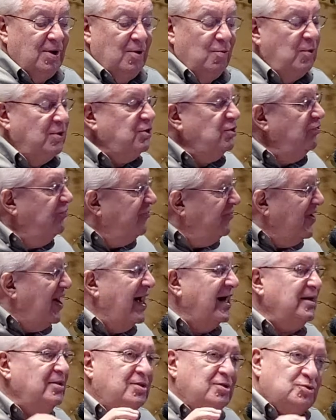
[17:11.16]
When you
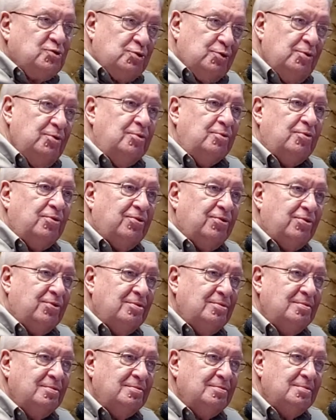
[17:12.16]
find the
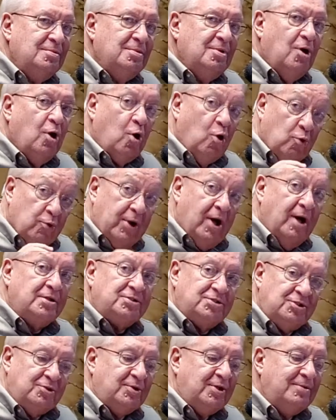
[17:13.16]
truth, hold
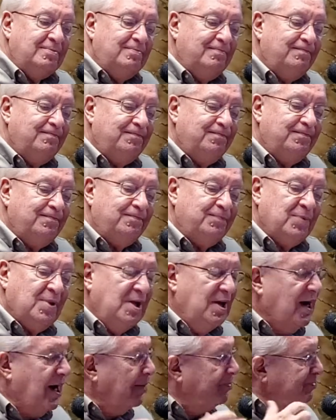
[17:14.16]
on to it.
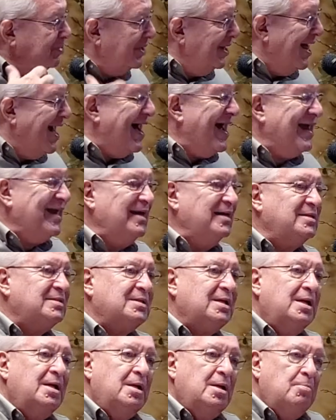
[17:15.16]
Apply
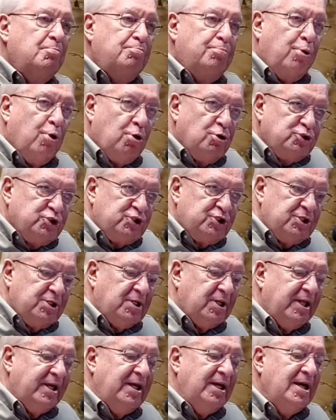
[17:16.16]
it
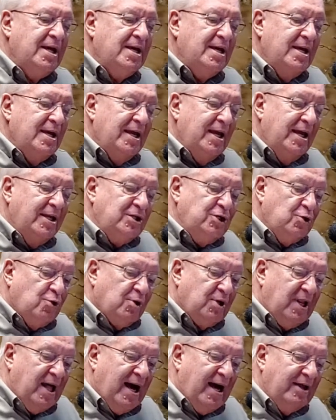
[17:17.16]
personally in
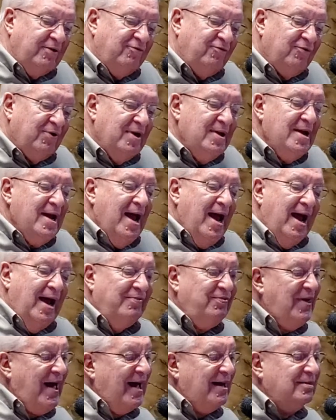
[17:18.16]
your life.
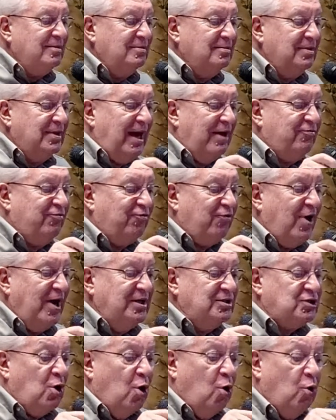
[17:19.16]
And that
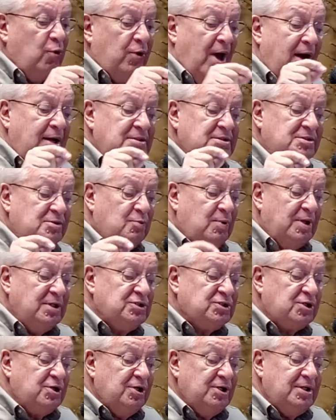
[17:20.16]
phrase, hold on to what
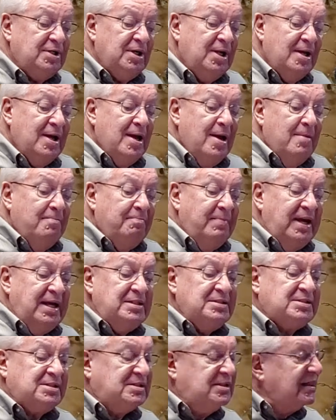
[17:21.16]
is good,
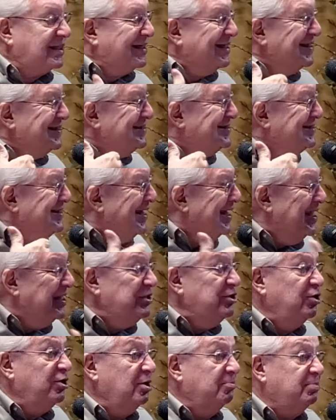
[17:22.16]
means to
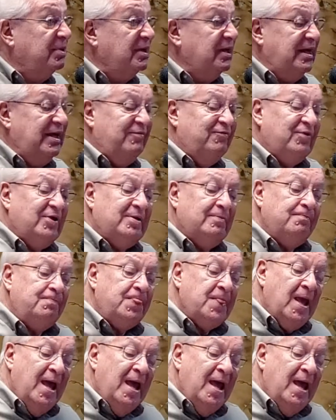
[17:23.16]
continue to believe it